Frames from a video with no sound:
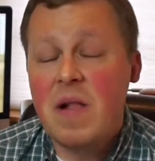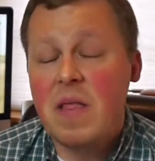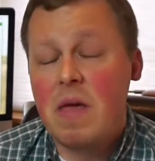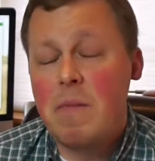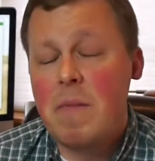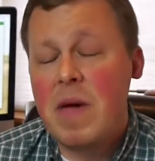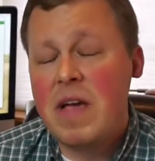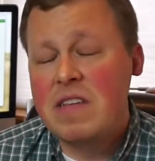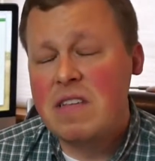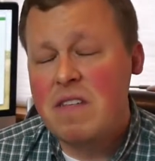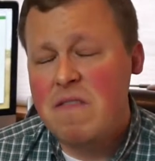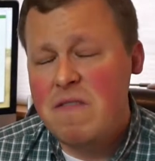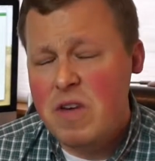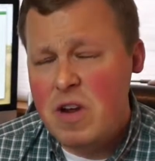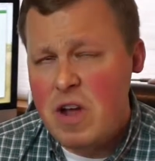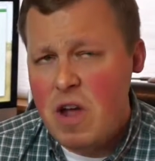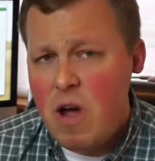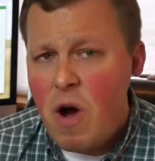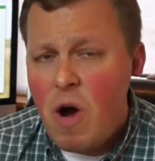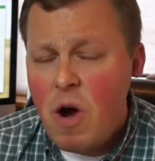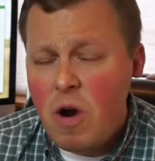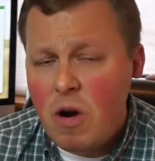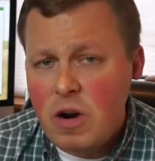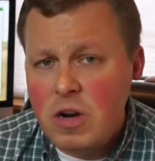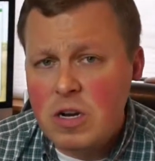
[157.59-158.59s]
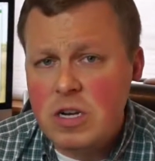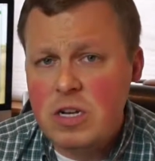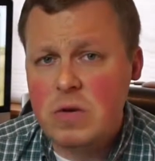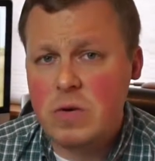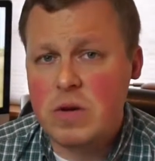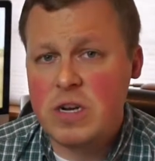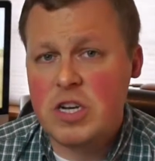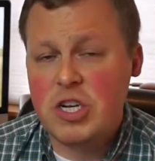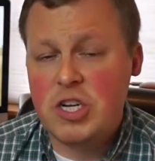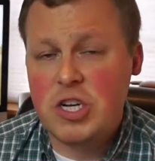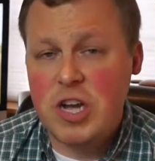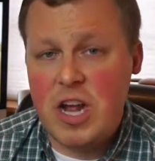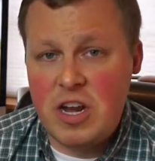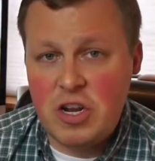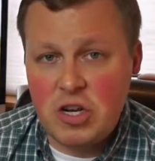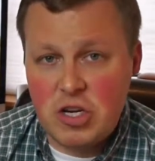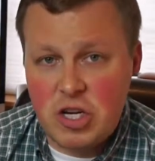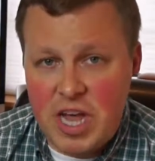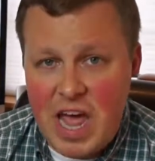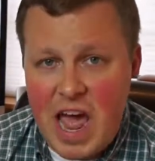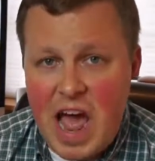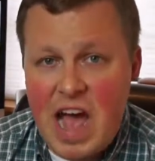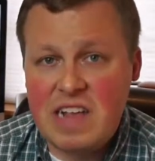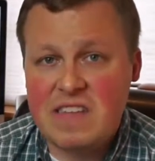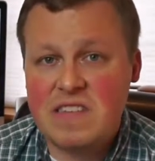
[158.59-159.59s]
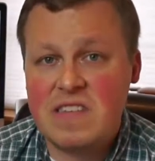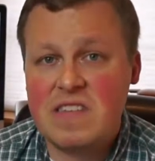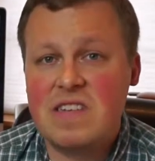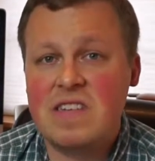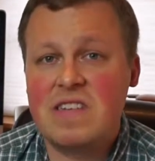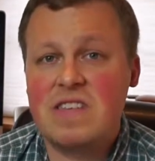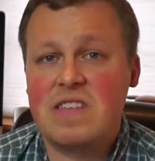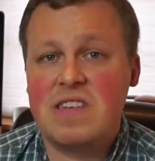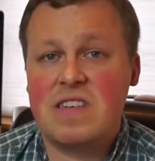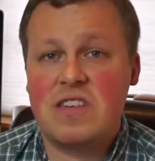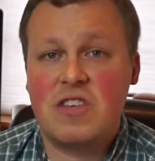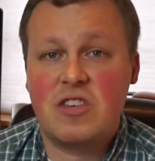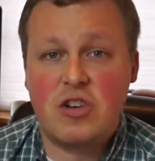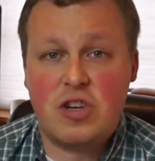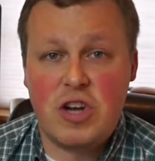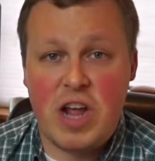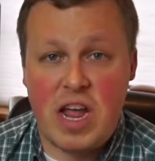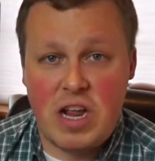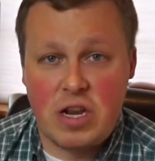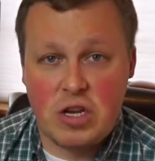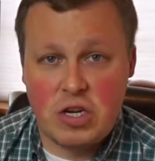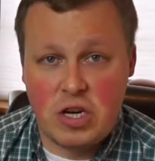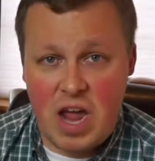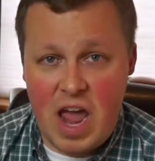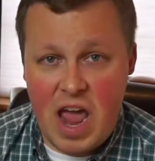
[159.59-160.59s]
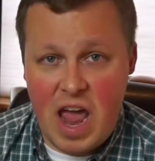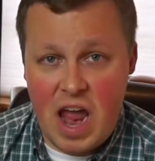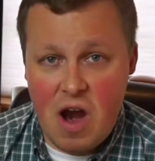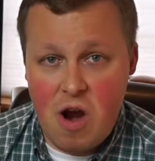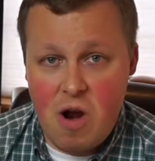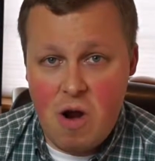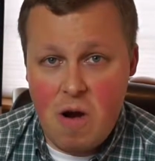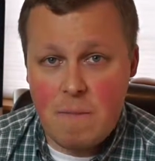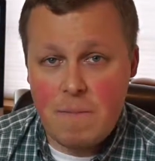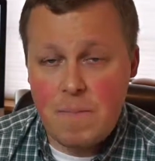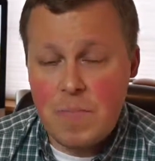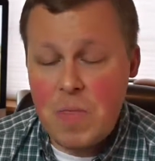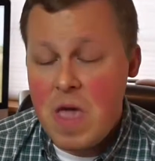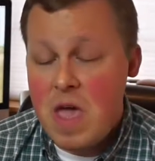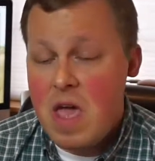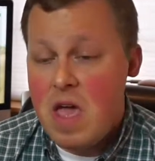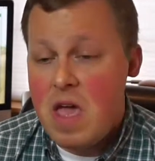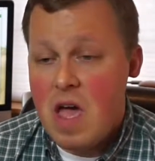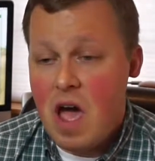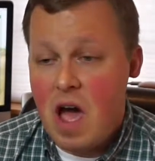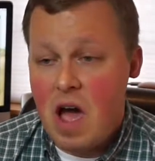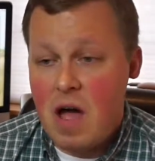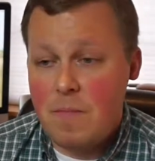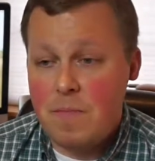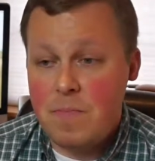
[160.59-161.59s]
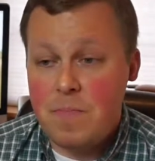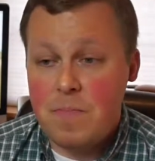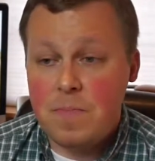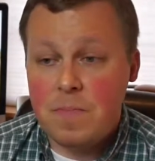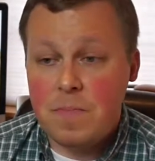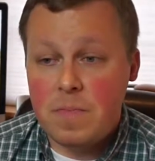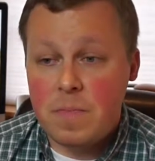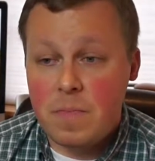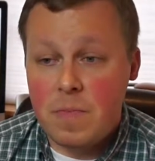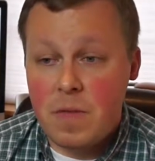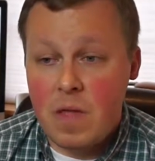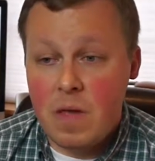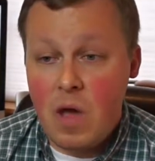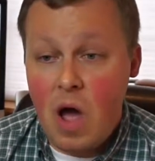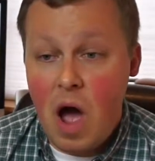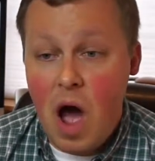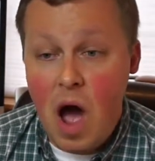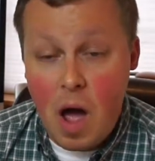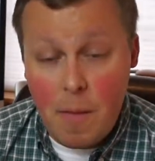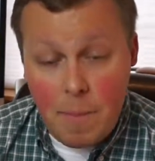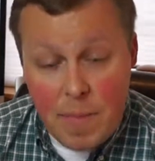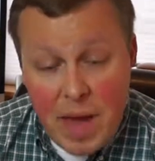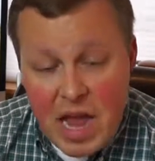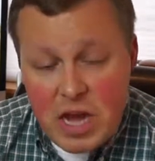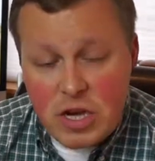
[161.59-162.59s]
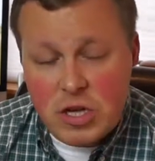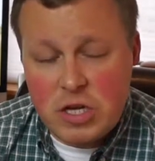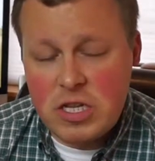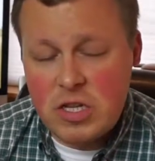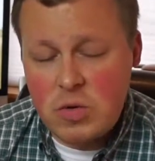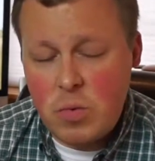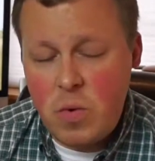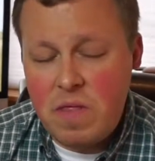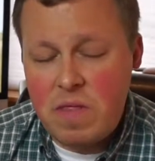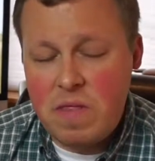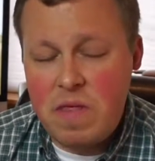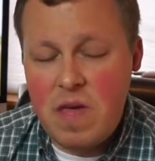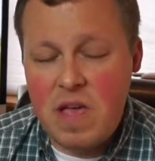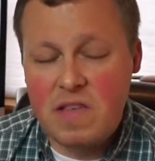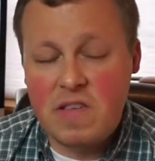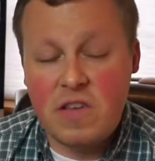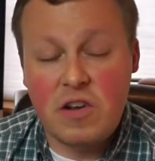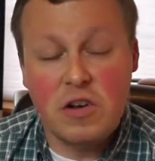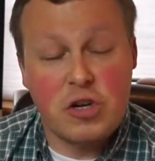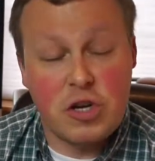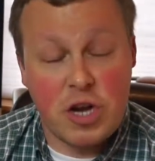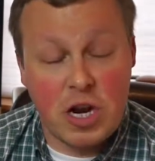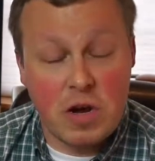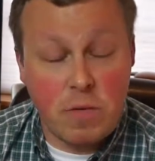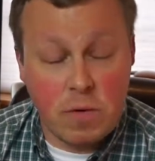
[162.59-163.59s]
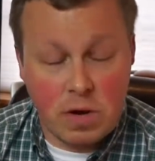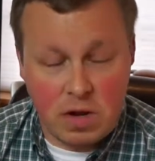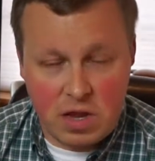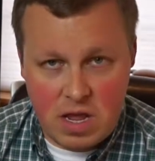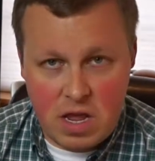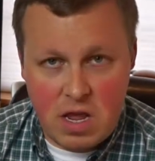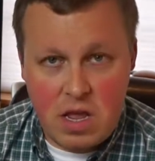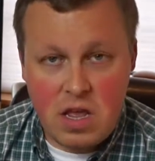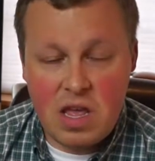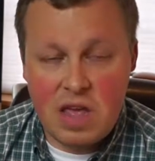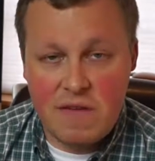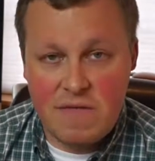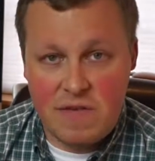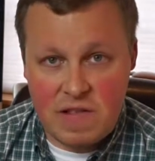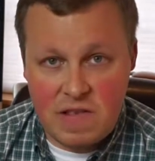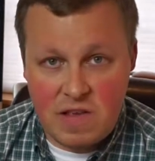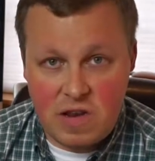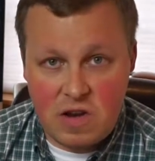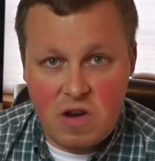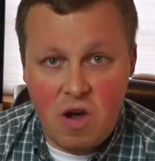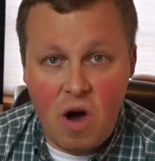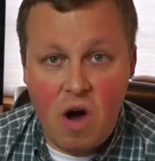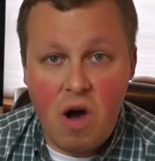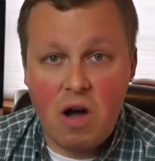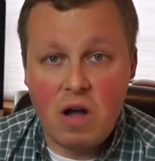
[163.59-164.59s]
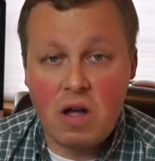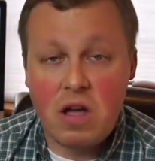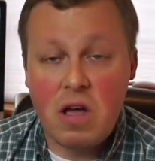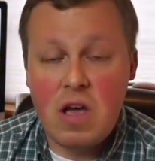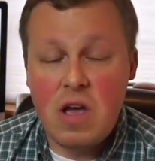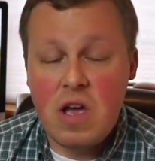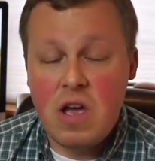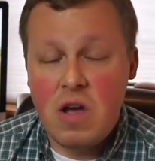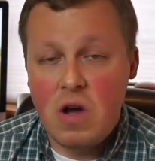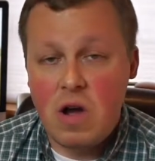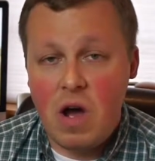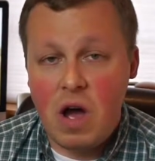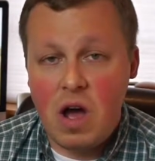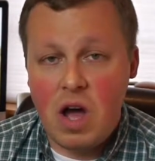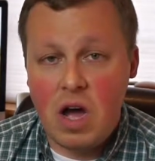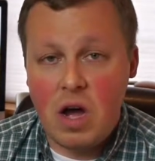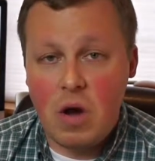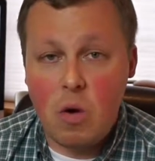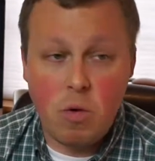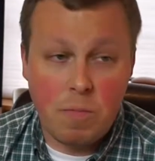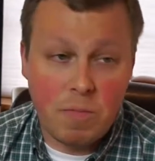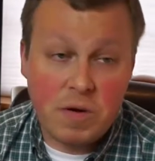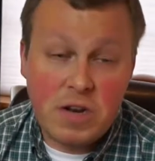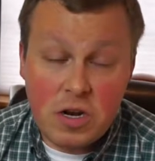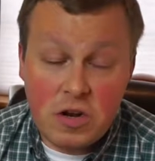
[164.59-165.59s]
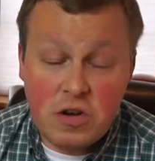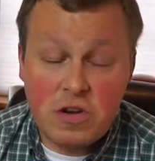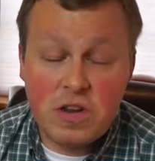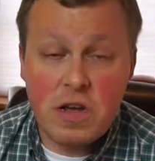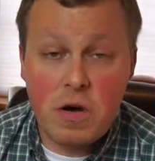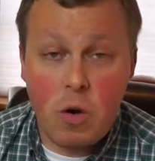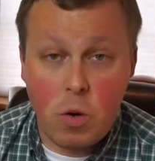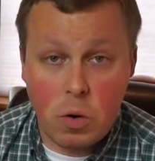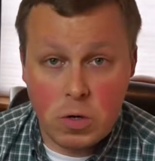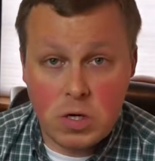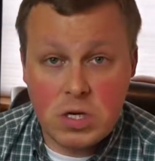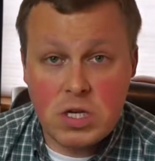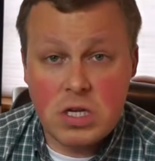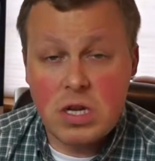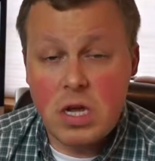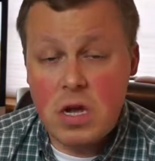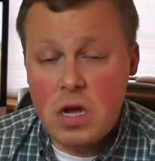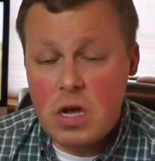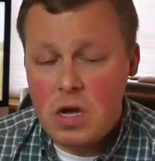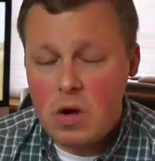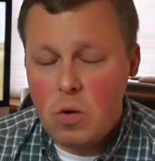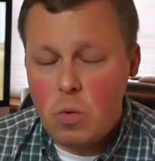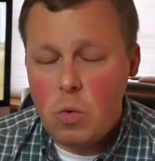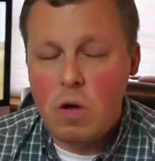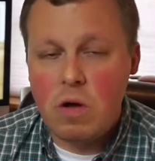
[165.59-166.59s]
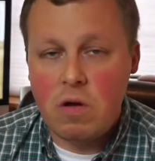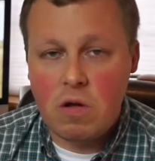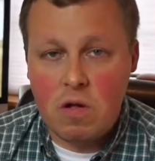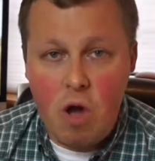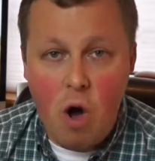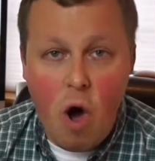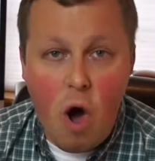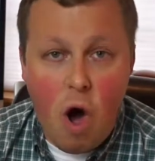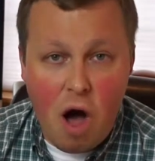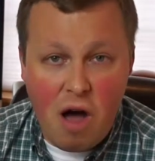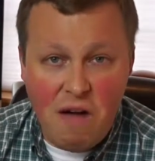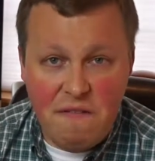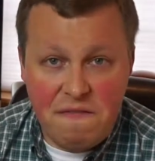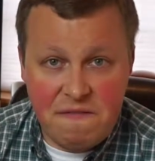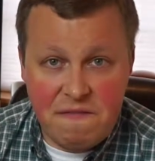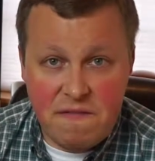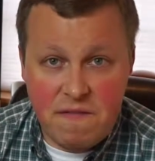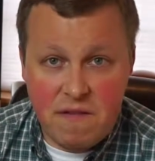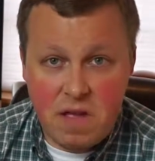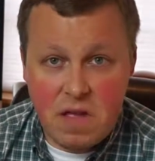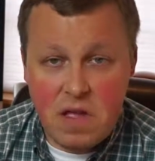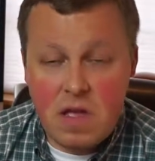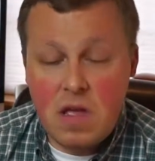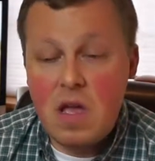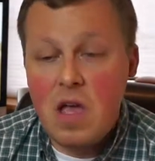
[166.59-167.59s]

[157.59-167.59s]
That makes it very hard to exchange gases, exchange air. Um, patients with this generally, if it's a dog uh, or potentially a horse, will cough.